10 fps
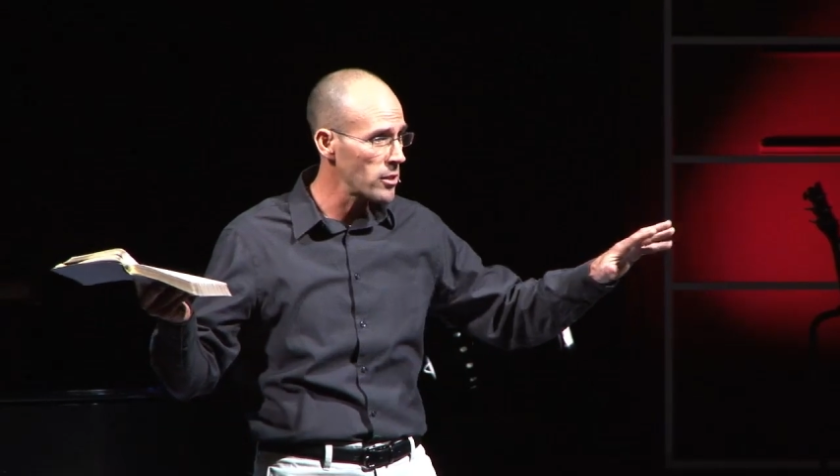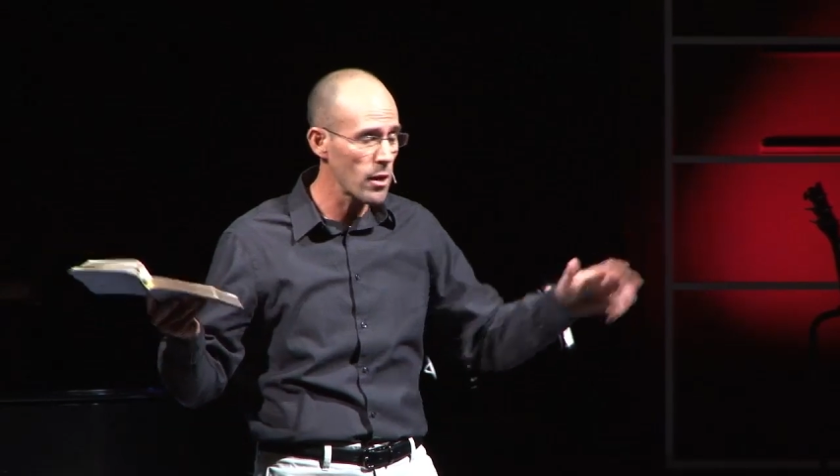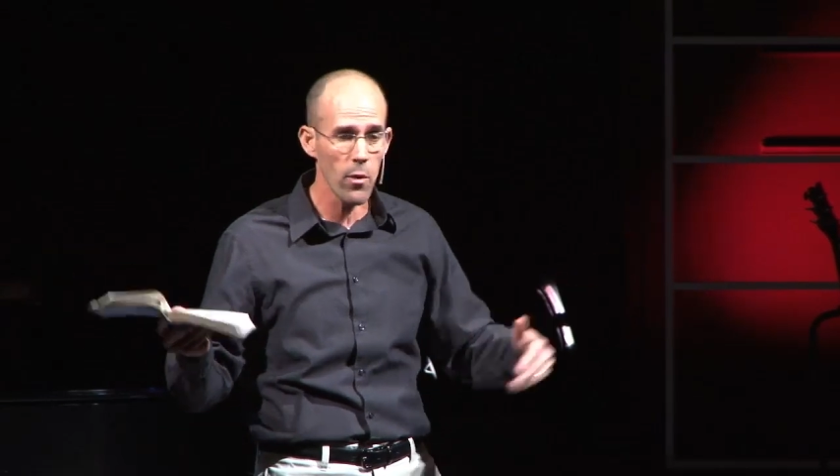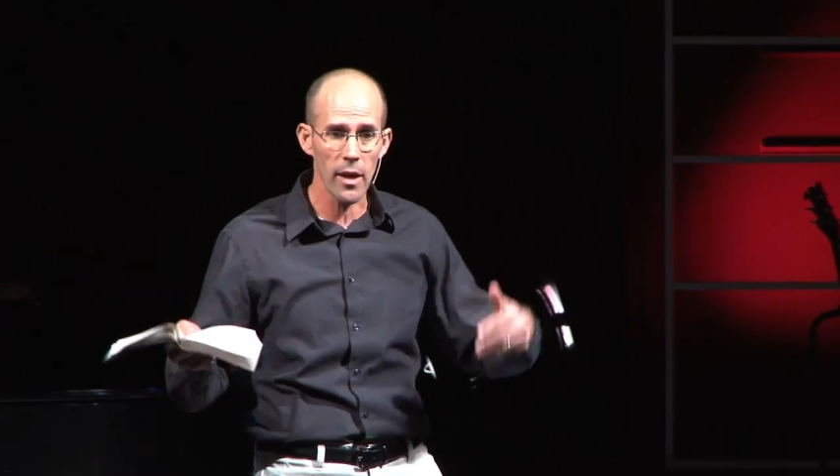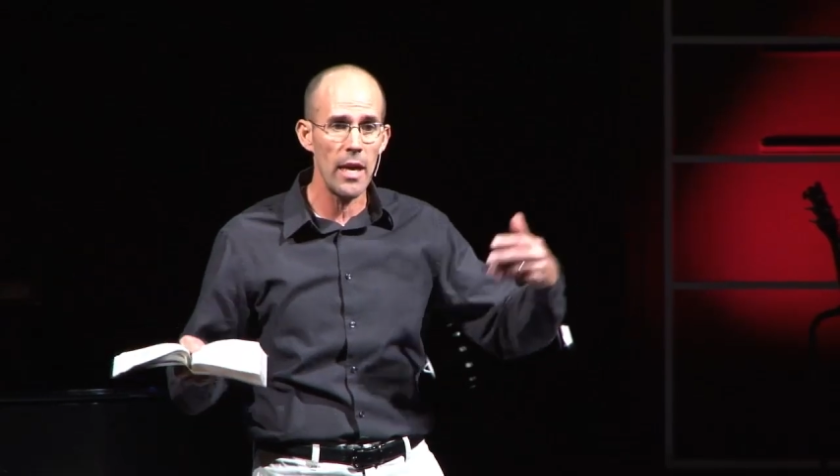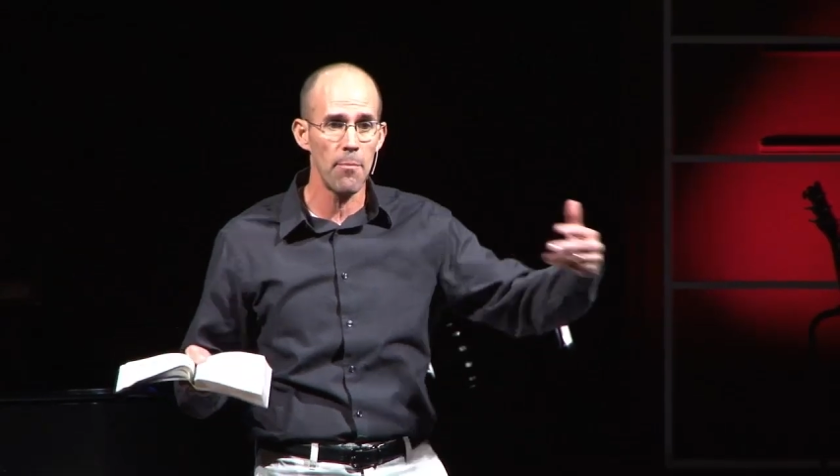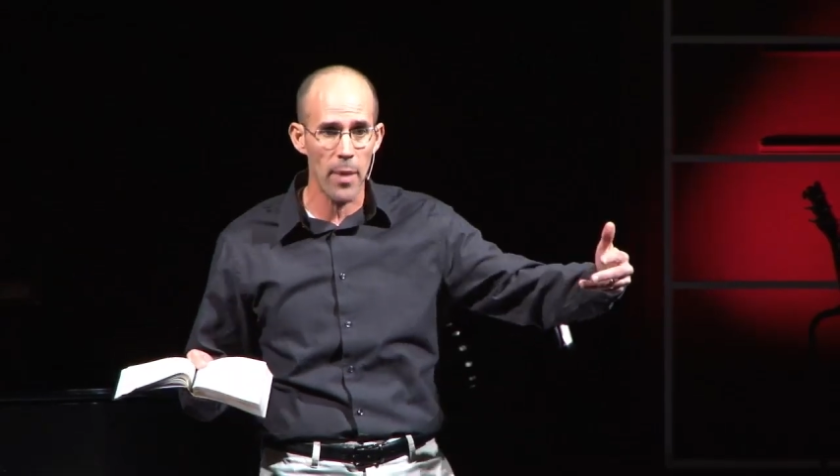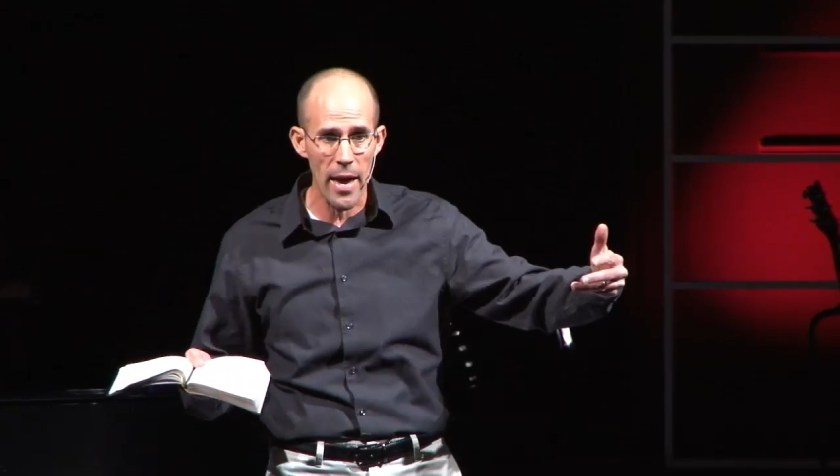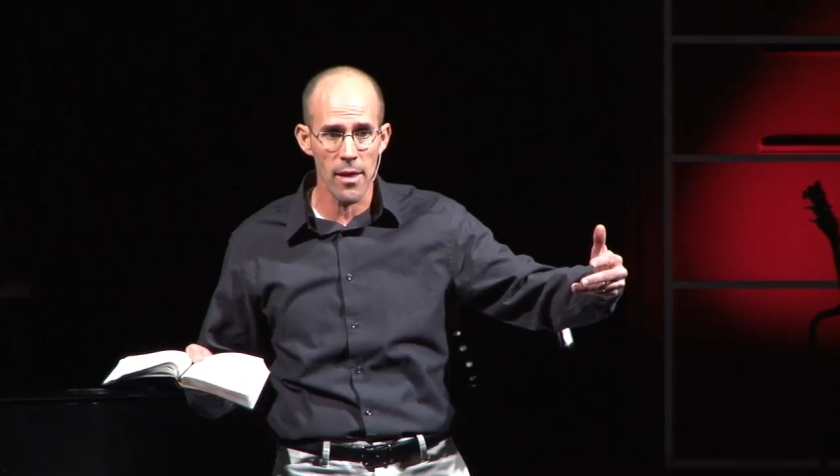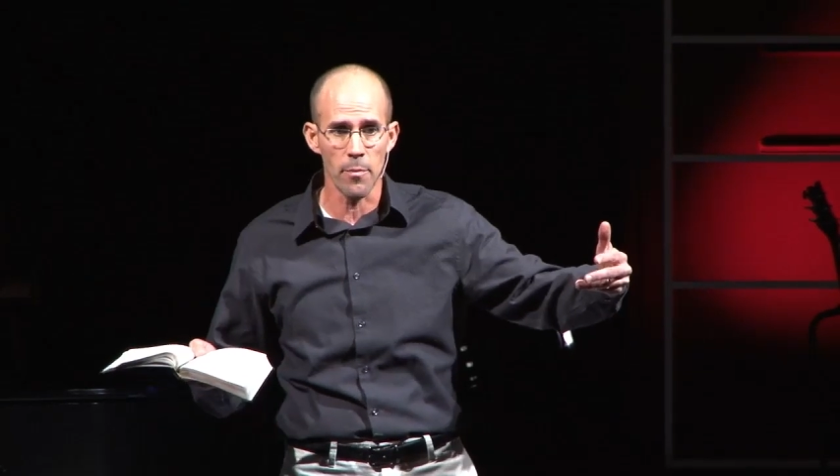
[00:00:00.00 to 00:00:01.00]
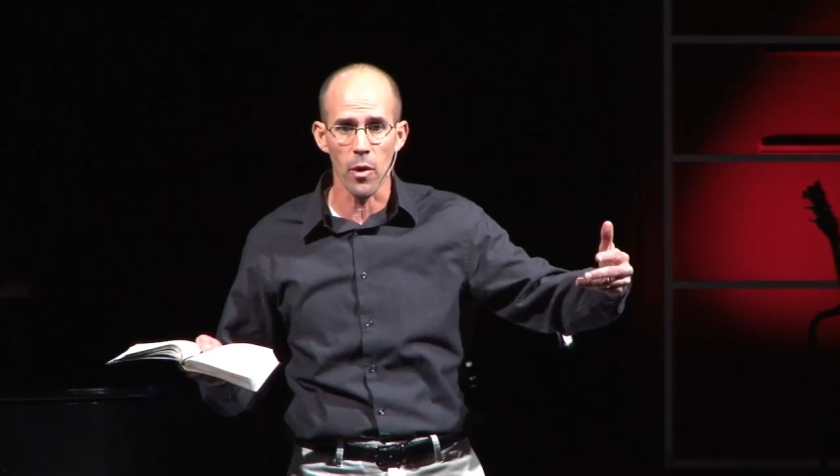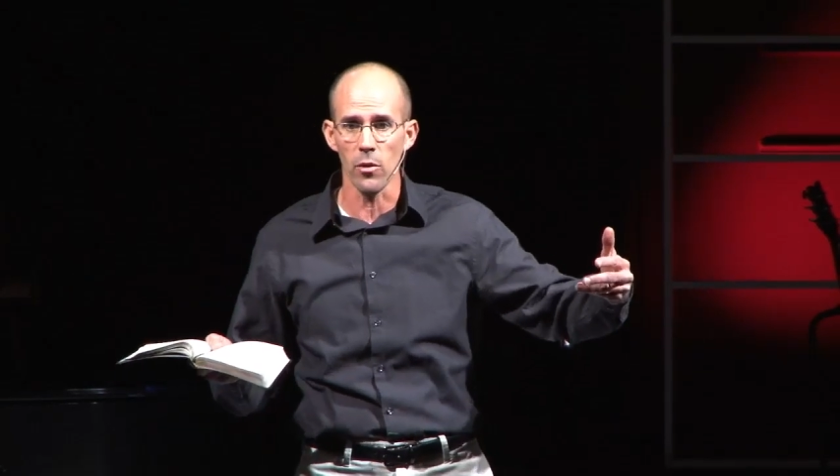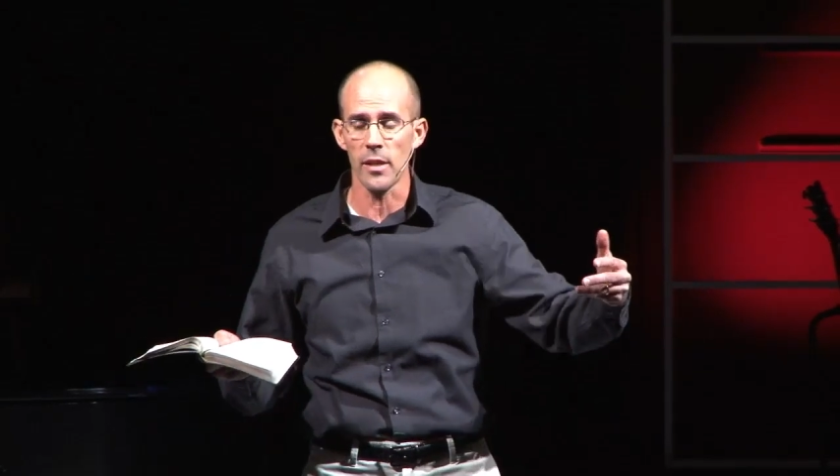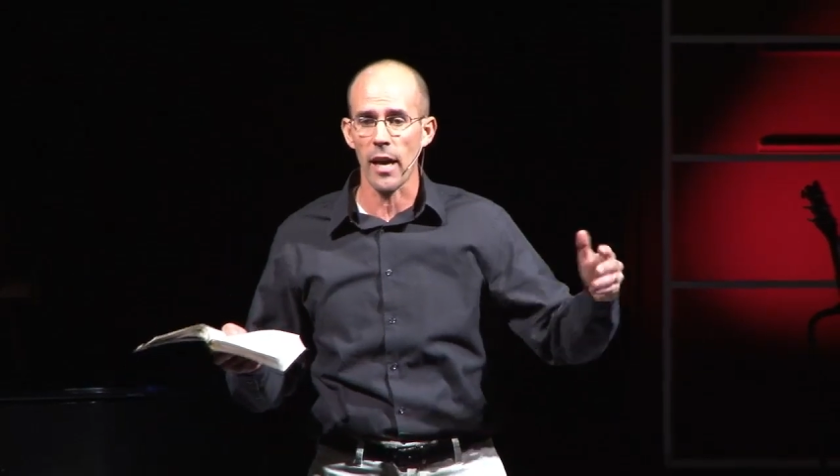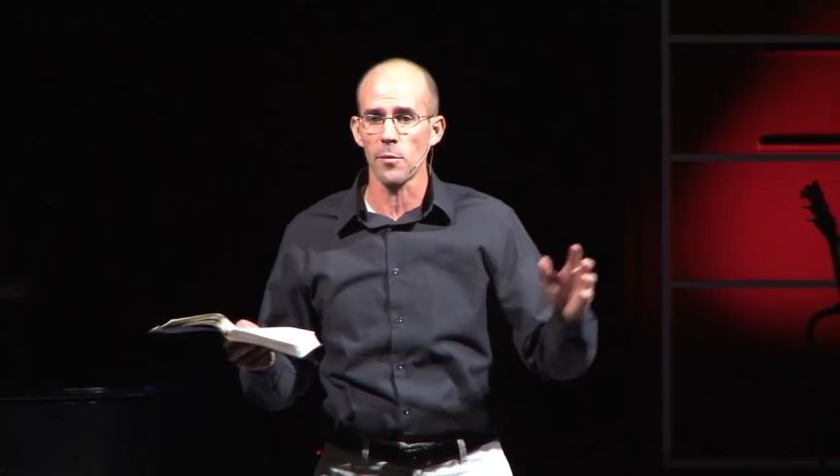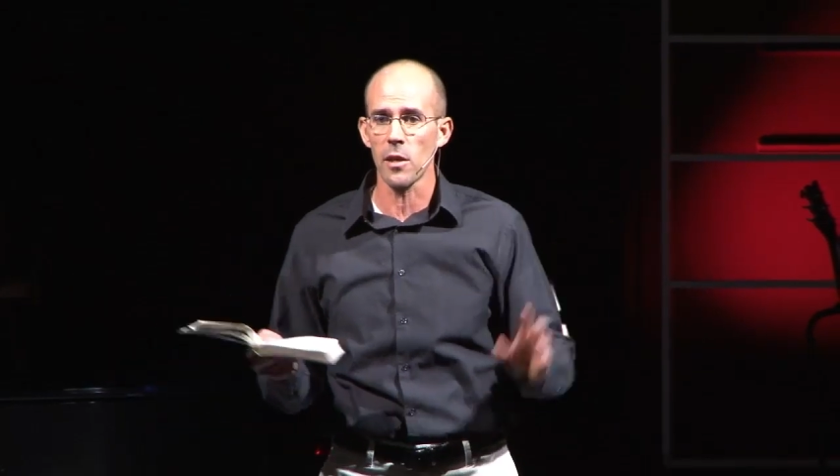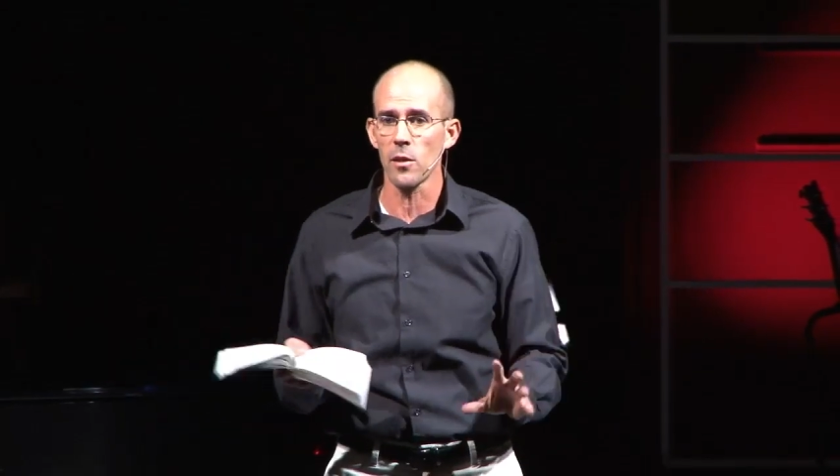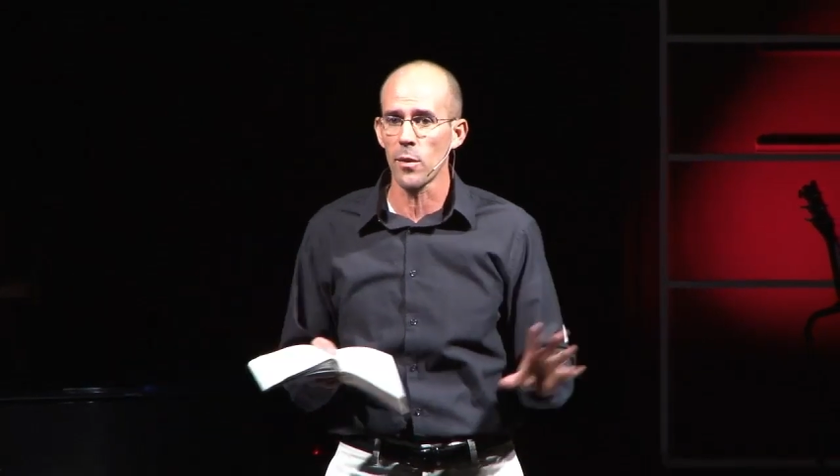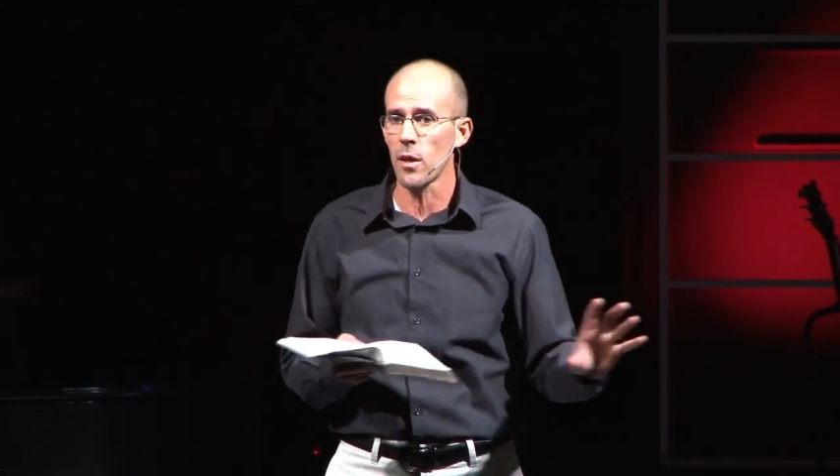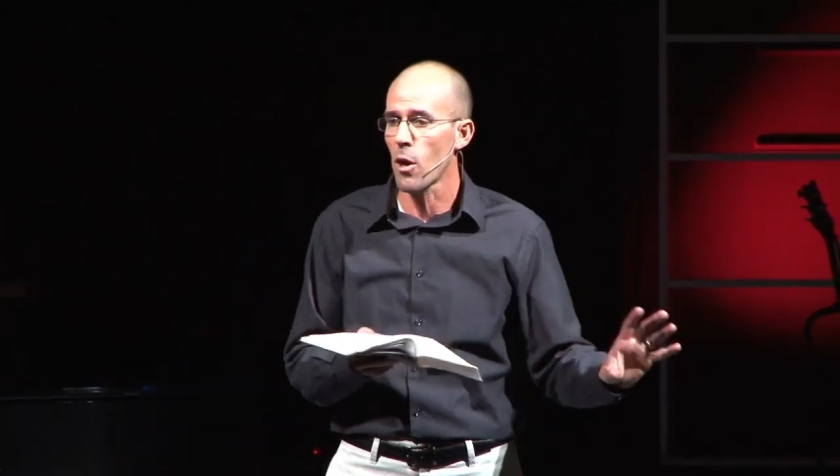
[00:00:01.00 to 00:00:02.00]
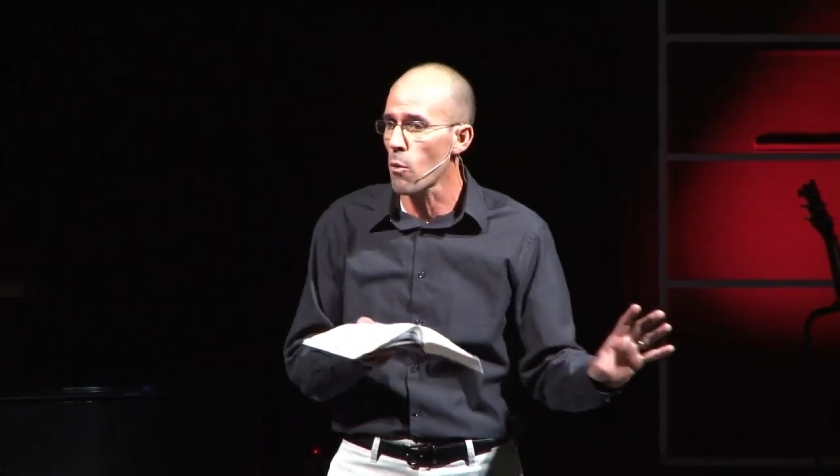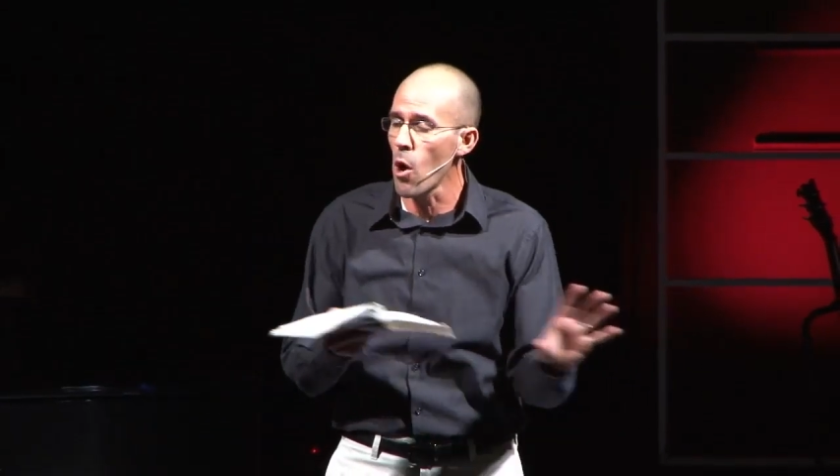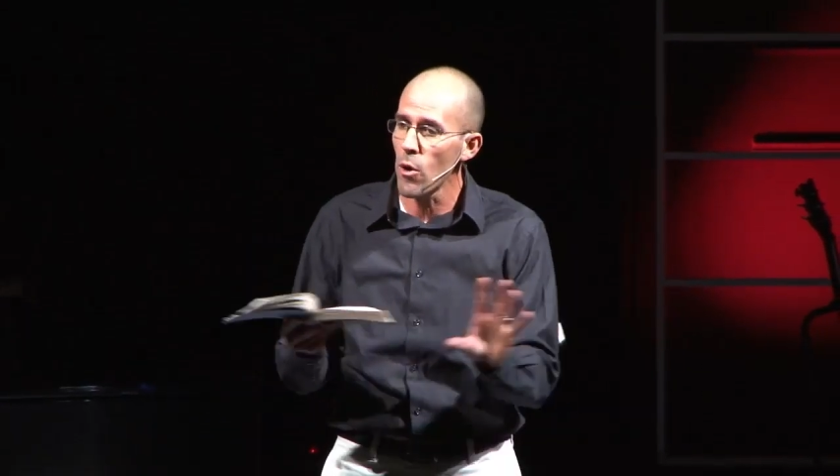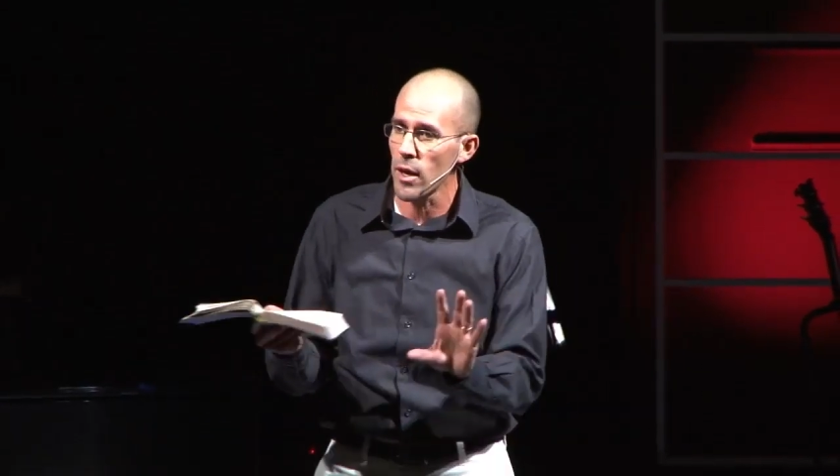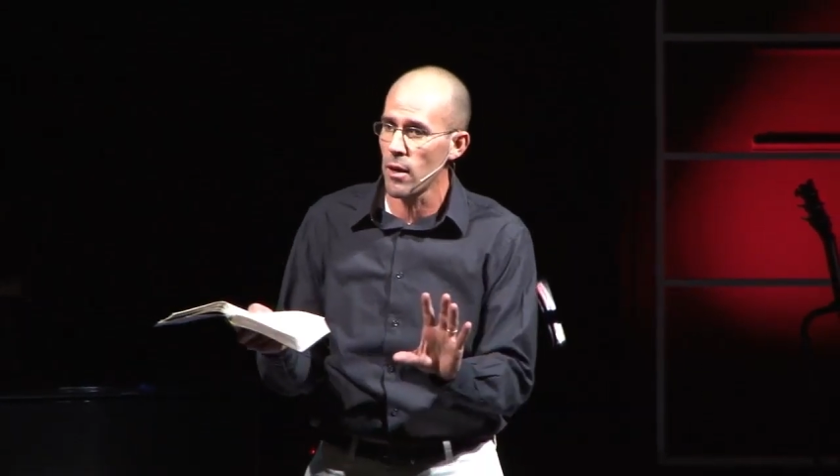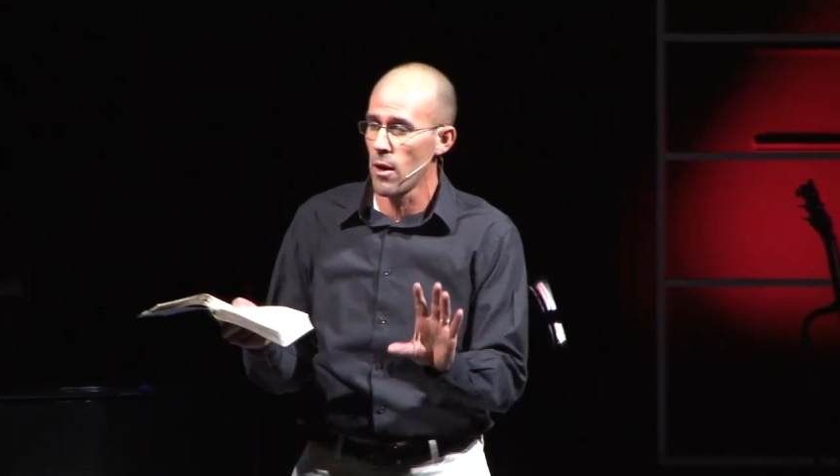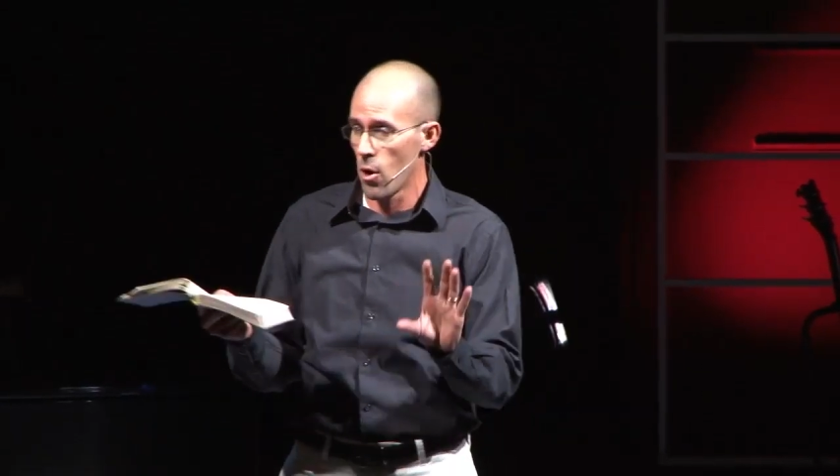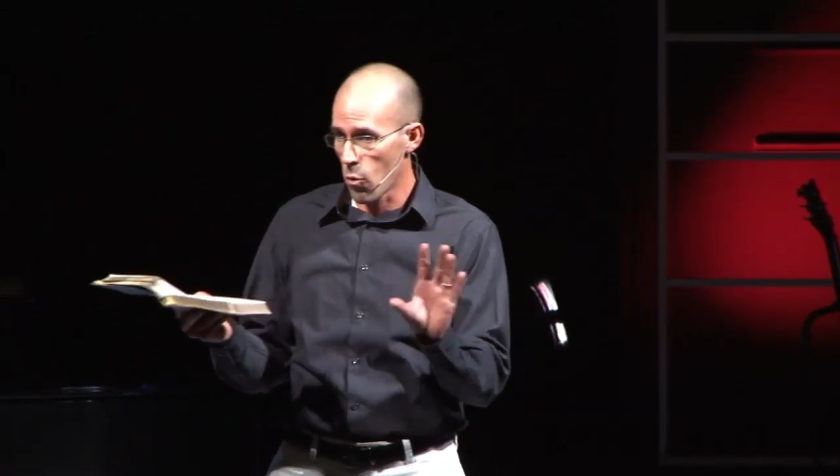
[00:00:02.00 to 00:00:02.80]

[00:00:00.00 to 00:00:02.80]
They want to keep paying the poll tax because they want the Herodian